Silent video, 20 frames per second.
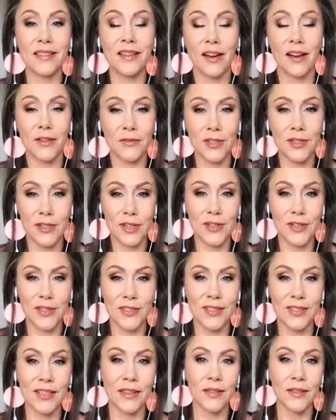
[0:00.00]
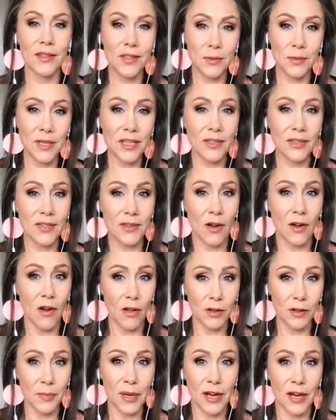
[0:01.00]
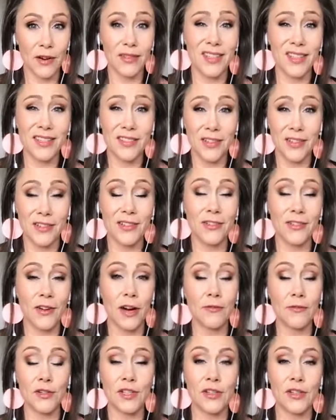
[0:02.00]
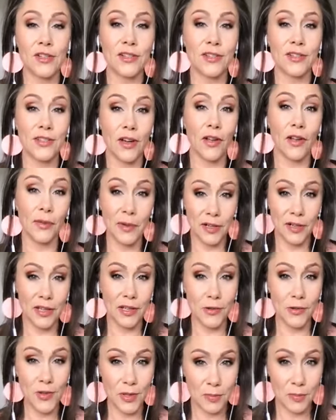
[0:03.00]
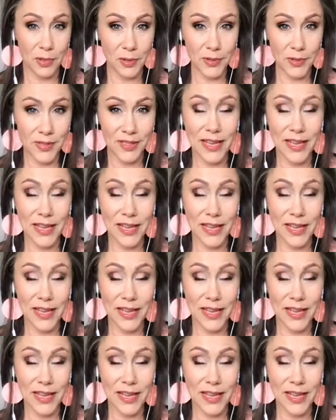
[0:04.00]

conversations. And this week is all about, this series of conversation is all about energy pulls.